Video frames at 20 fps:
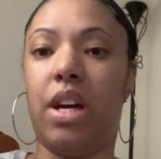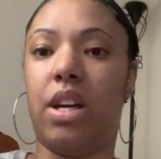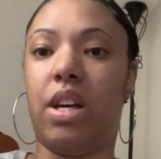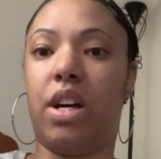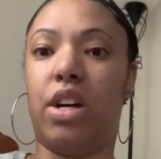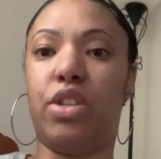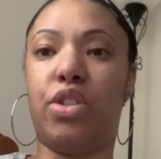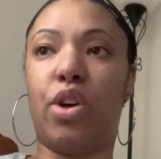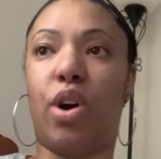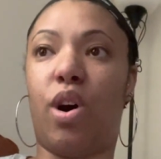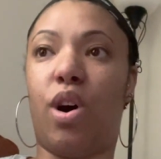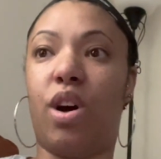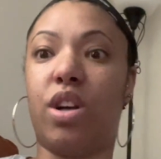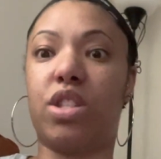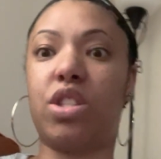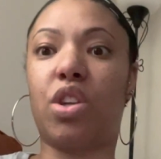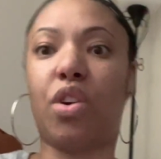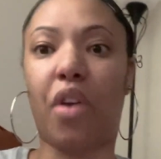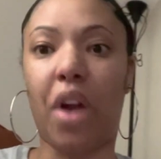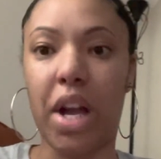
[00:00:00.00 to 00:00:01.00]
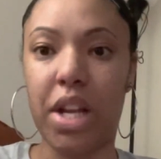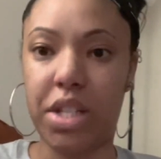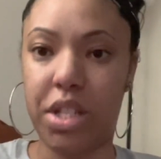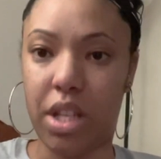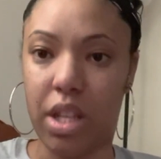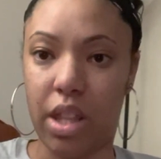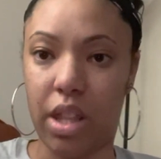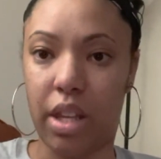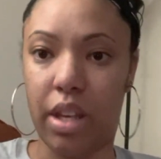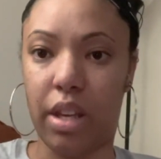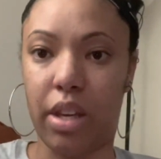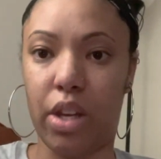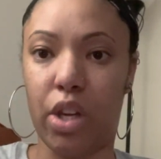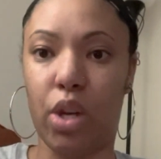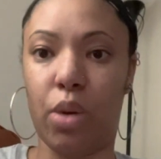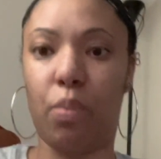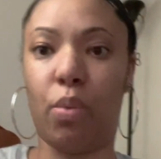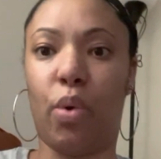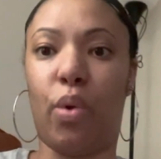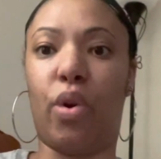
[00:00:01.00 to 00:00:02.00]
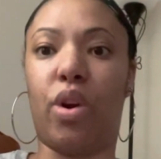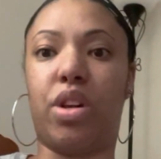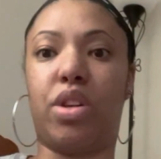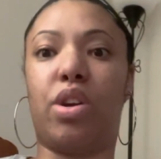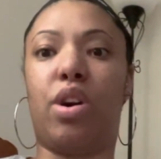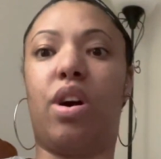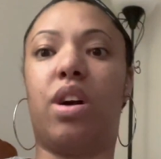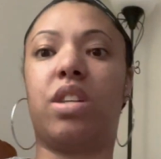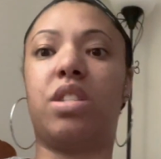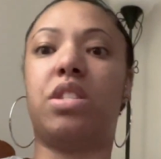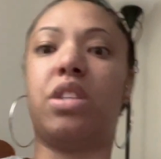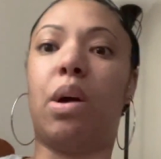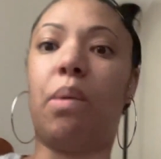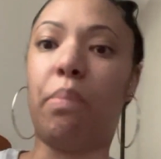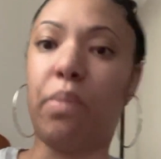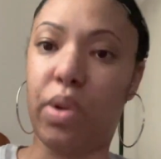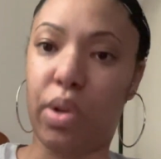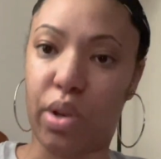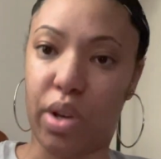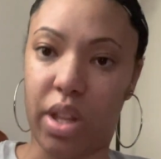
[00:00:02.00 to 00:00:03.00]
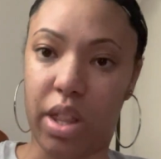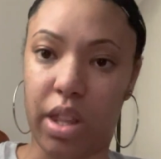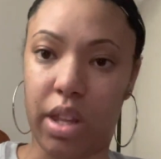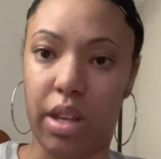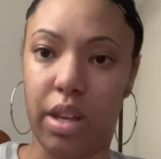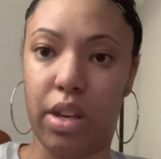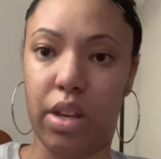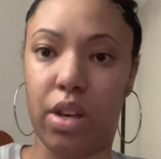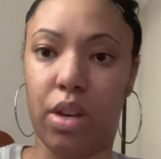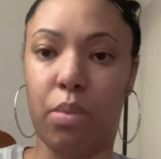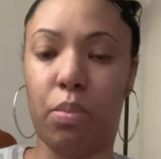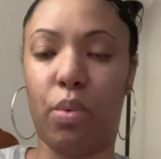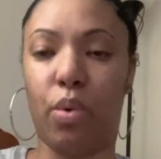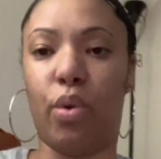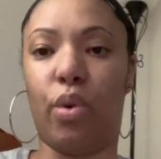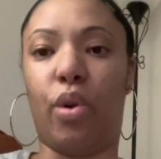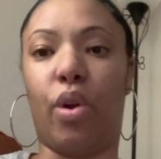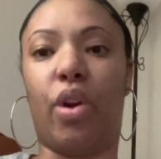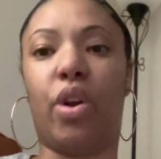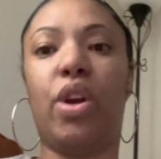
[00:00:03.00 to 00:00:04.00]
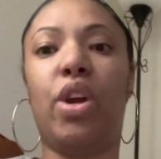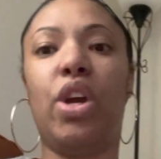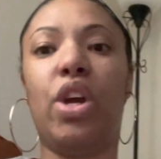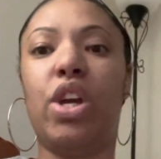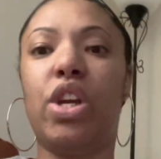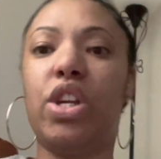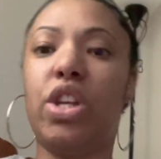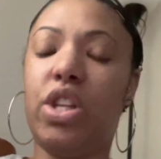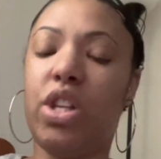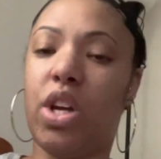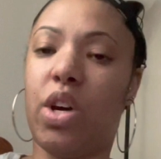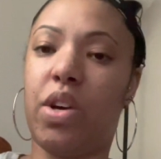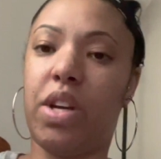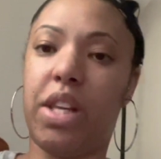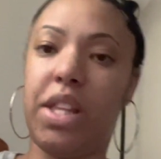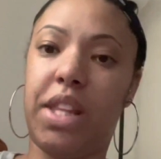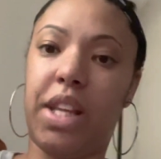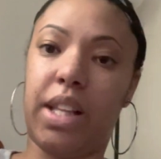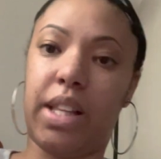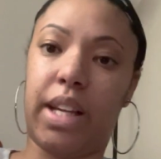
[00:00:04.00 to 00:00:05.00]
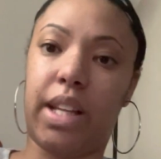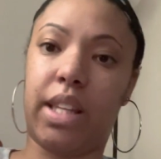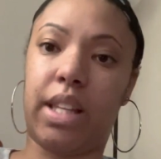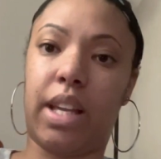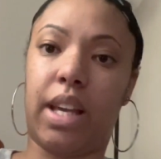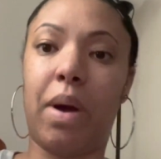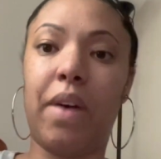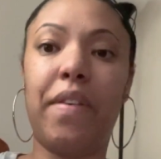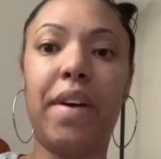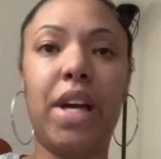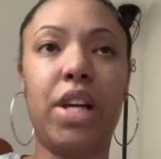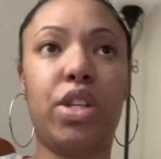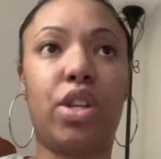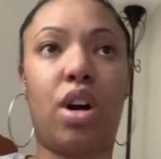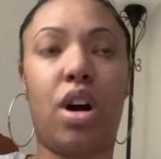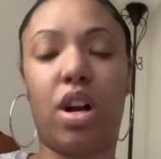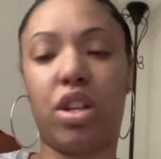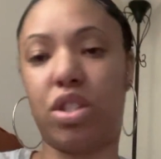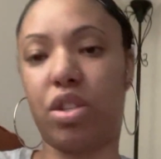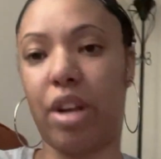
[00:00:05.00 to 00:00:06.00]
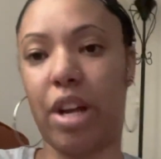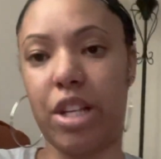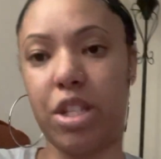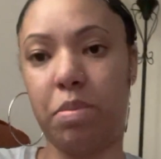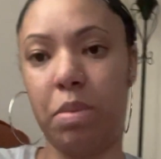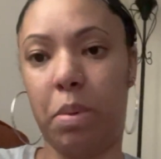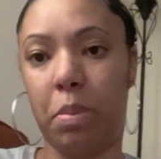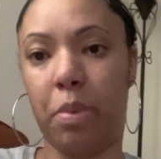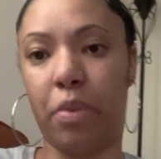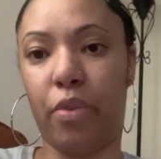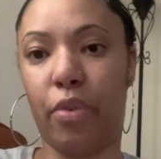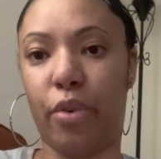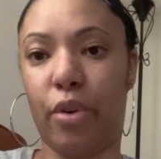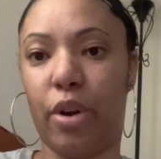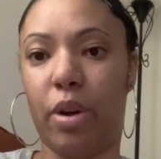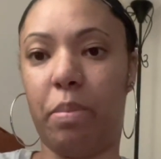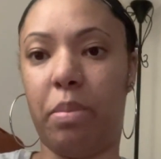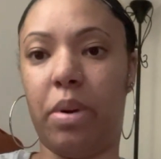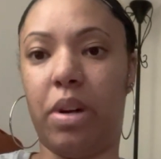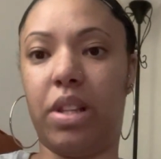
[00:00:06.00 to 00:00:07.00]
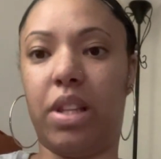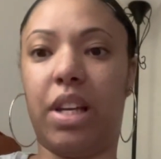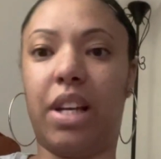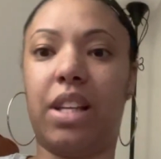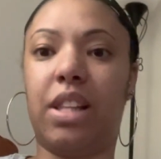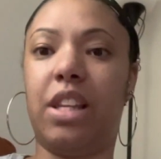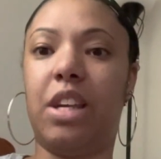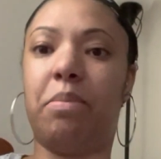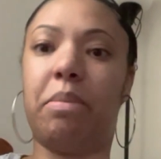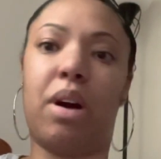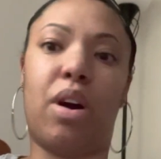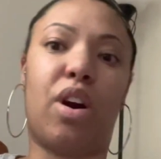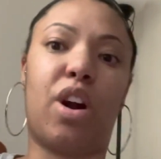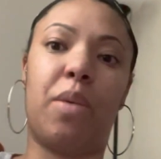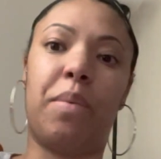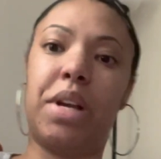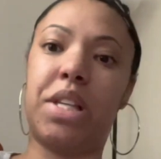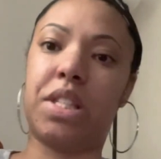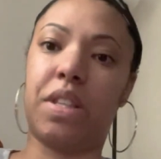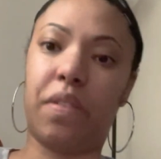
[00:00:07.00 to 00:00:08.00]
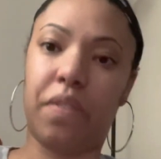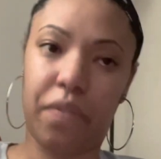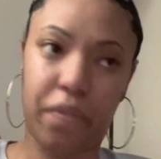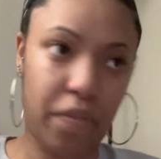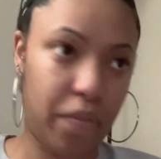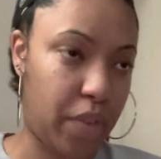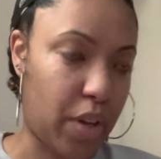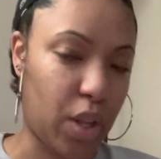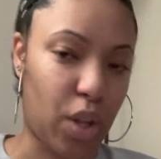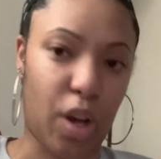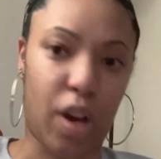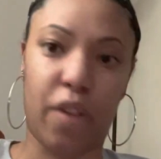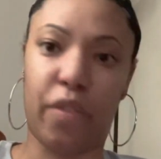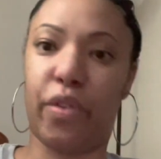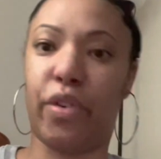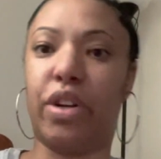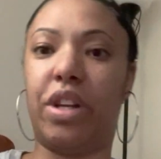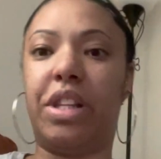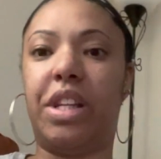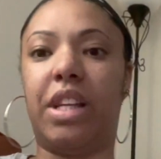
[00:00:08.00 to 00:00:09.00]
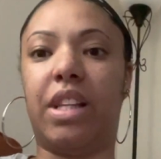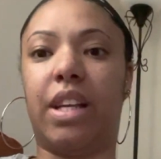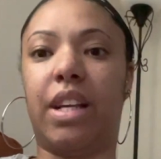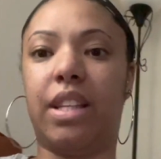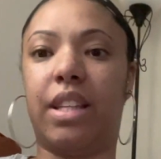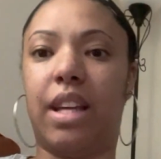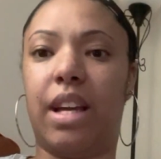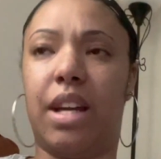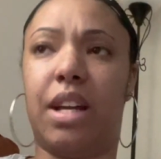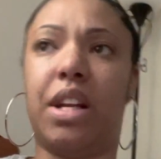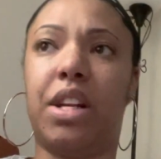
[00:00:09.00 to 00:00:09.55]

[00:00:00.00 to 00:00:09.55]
a dog scratching them or a dog jumping on them or anything like that. I've had dogs scratch me before, but luckily my arm hasn't fell off or anything like that, and I